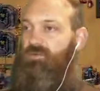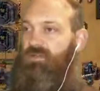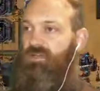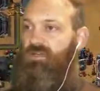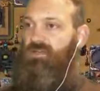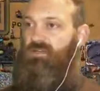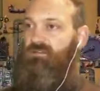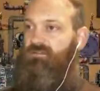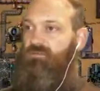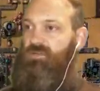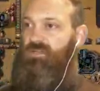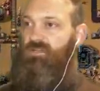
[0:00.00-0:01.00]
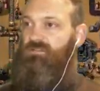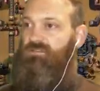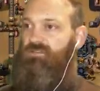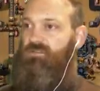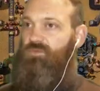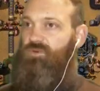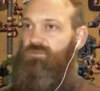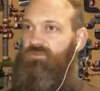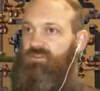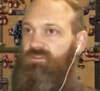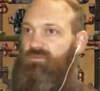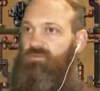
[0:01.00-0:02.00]
need some more of
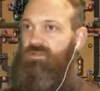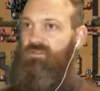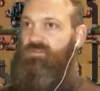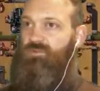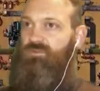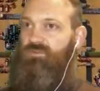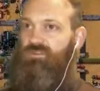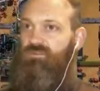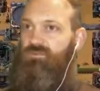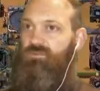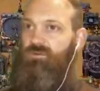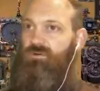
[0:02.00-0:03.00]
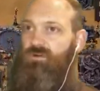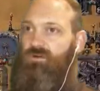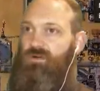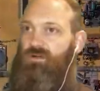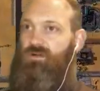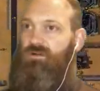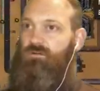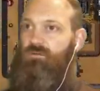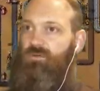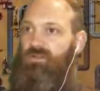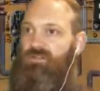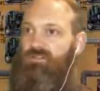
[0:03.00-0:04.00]
this. We need some more of this, or
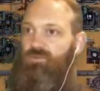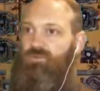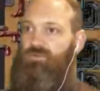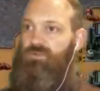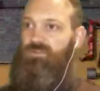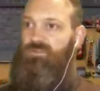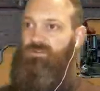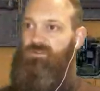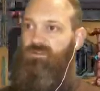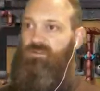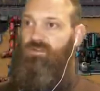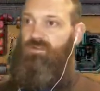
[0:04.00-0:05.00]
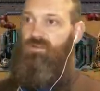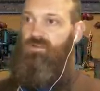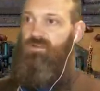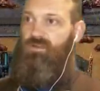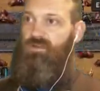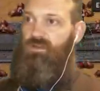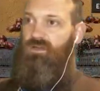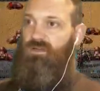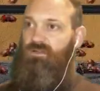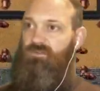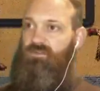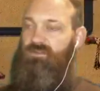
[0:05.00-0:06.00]
we need some more of this.
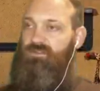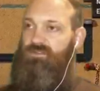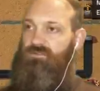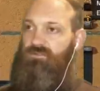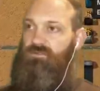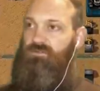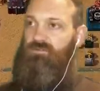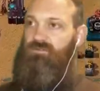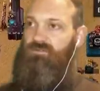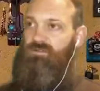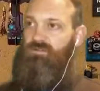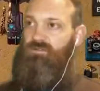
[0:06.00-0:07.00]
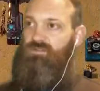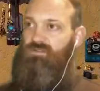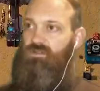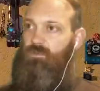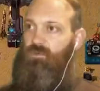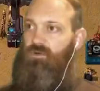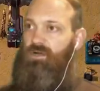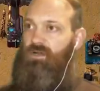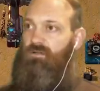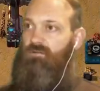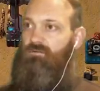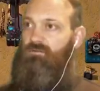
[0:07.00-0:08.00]
Is this still
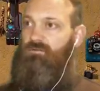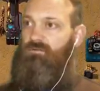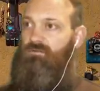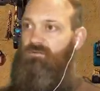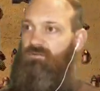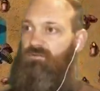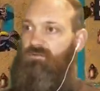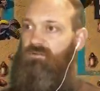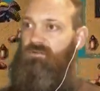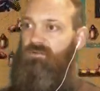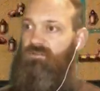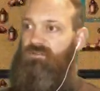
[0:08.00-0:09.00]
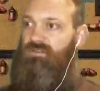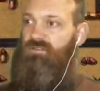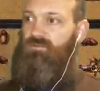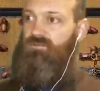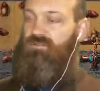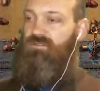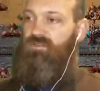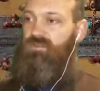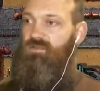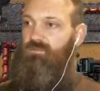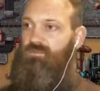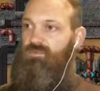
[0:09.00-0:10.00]
operating? Still
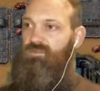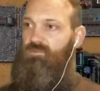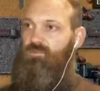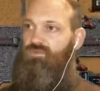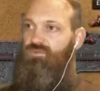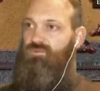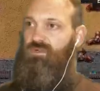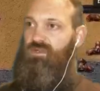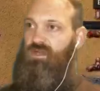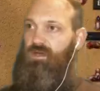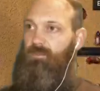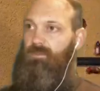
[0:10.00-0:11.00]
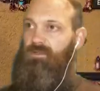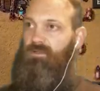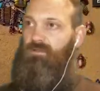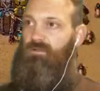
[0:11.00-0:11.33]
seems pretty happy.